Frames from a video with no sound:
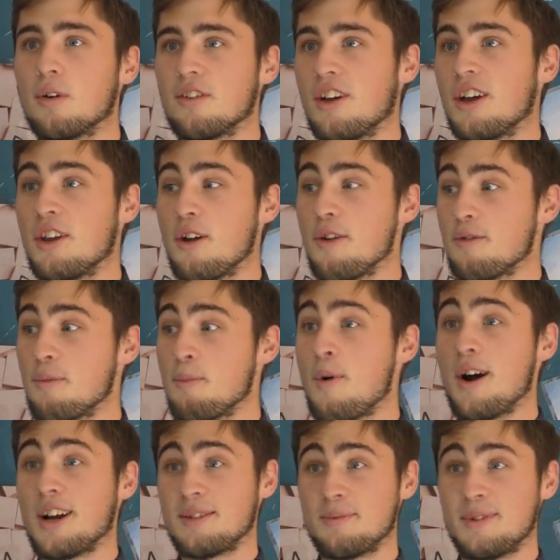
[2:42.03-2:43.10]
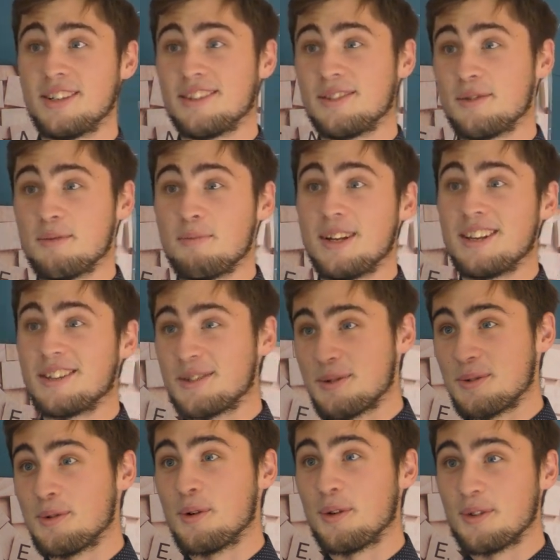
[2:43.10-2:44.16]
Because I know from my experience, I was being at
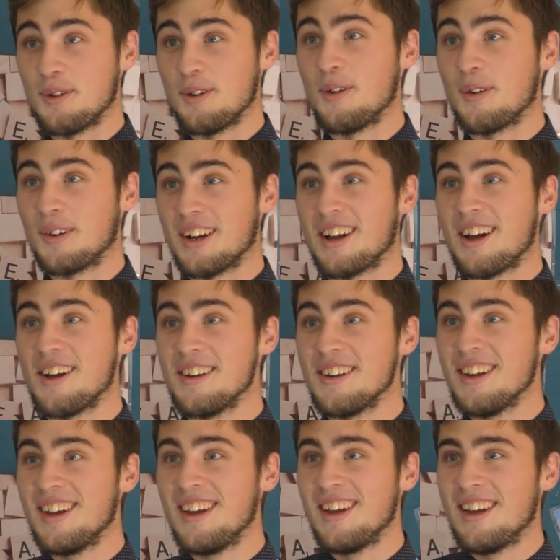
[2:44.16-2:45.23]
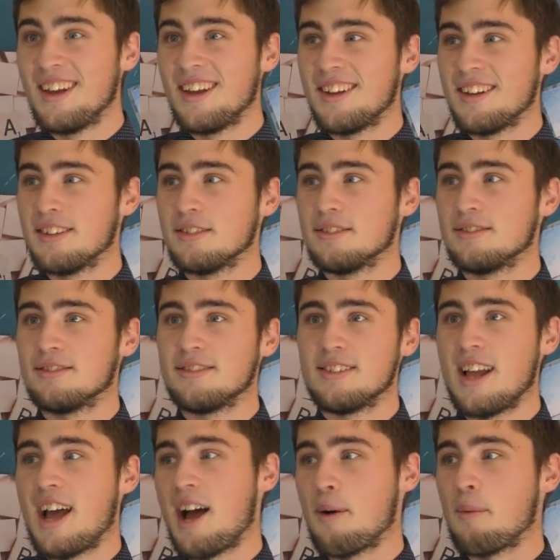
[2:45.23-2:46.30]
school not too long ago,
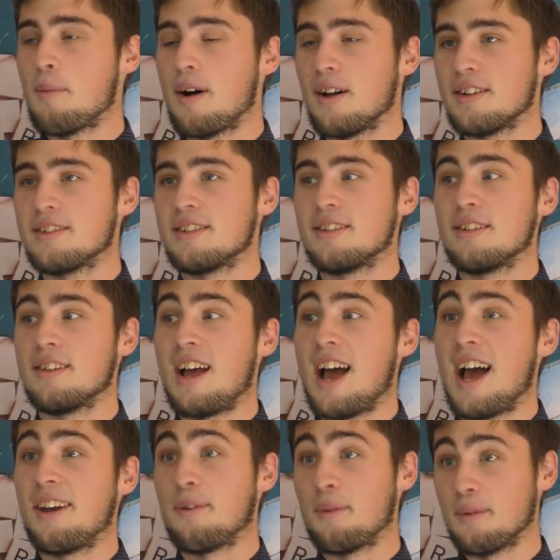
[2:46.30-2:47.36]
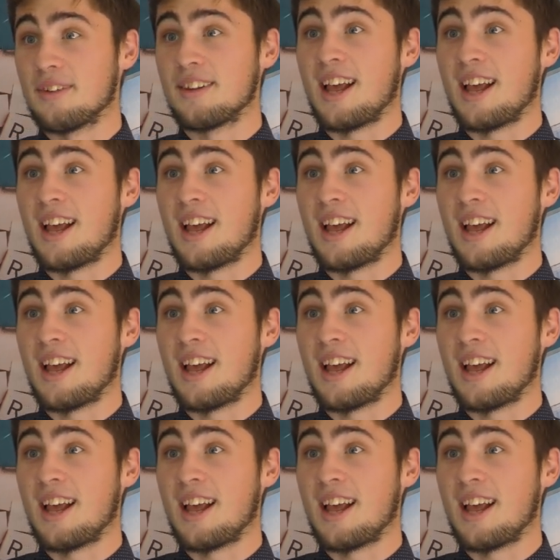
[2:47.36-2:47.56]
how much adults